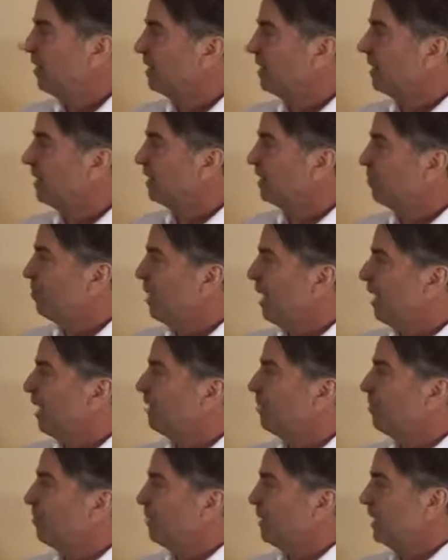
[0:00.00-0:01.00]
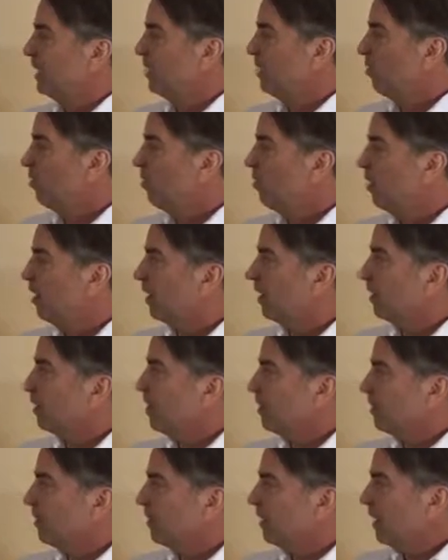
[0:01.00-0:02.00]
these things might begin to work
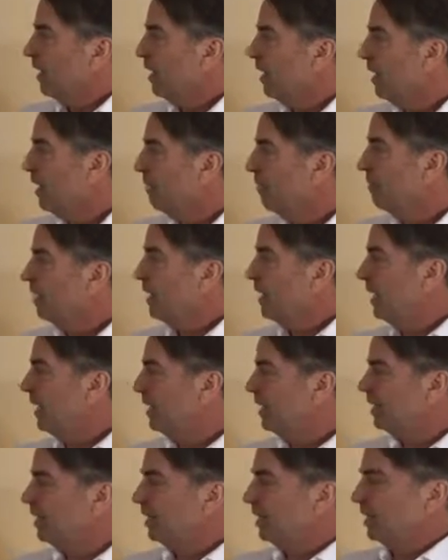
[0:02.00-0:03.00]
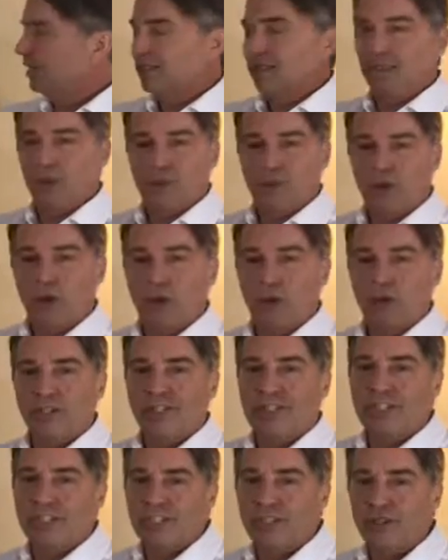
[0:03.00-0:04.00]
is the Solar
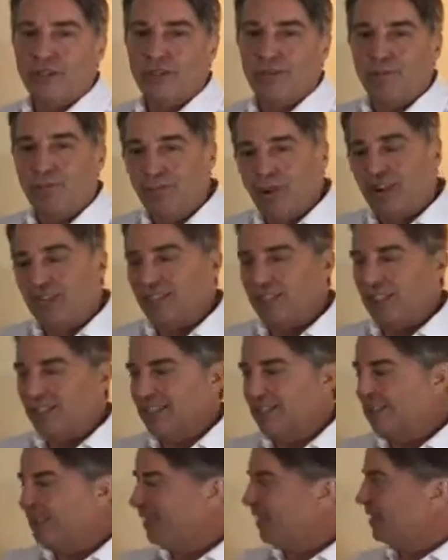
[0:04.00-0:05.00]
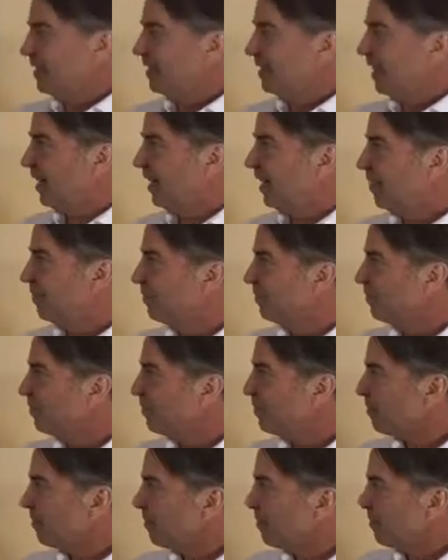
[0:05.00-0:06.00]
Center project. This is
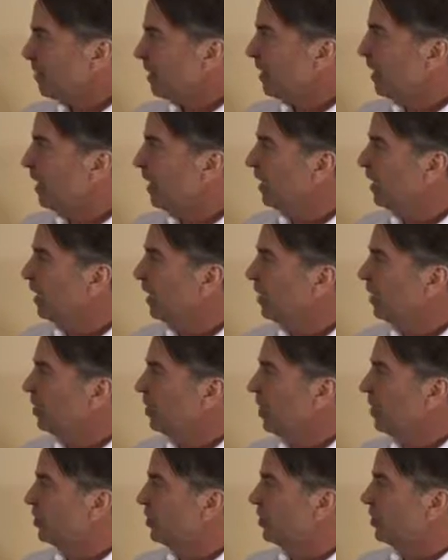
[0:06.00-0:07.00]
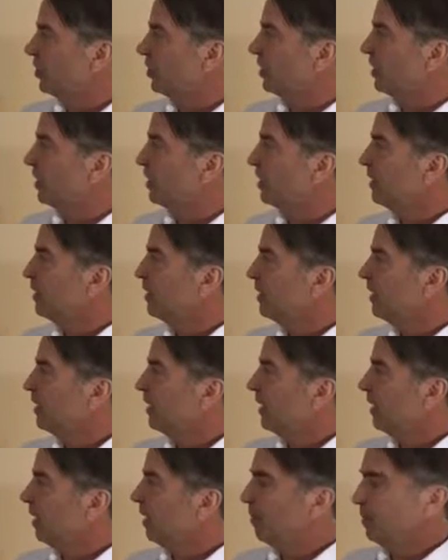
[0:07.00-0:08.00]
a German,
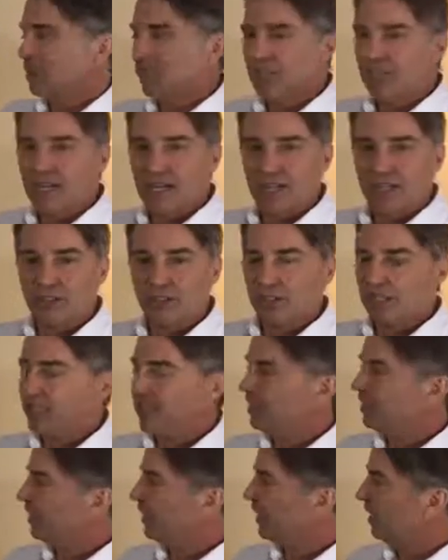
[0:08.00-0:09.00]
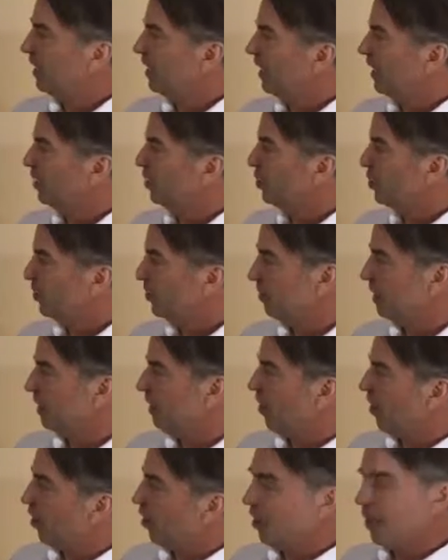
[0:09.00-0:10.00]
Mr. Kaiser. He's a
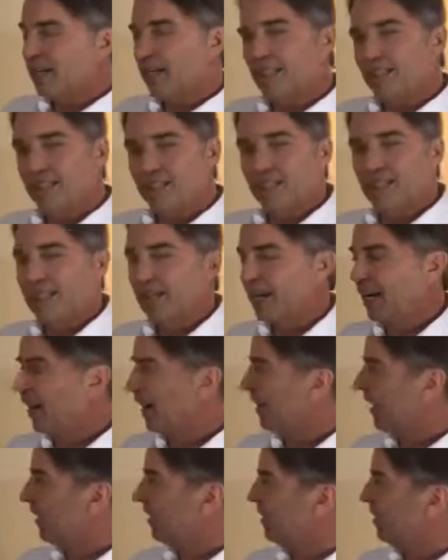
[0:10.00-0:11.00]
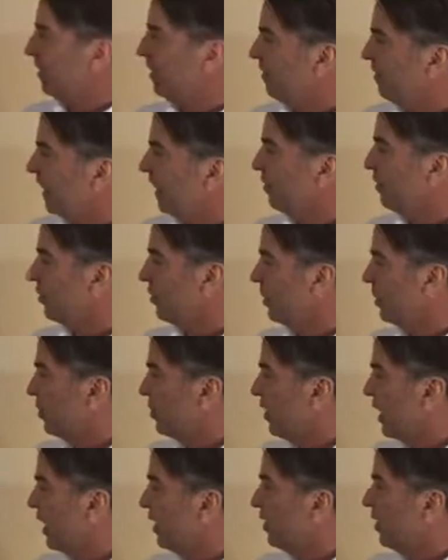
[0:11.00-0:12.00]
German artist and inventor and
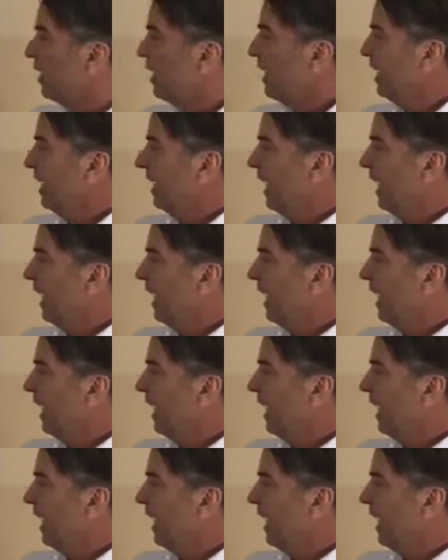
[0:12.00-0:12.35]
creator,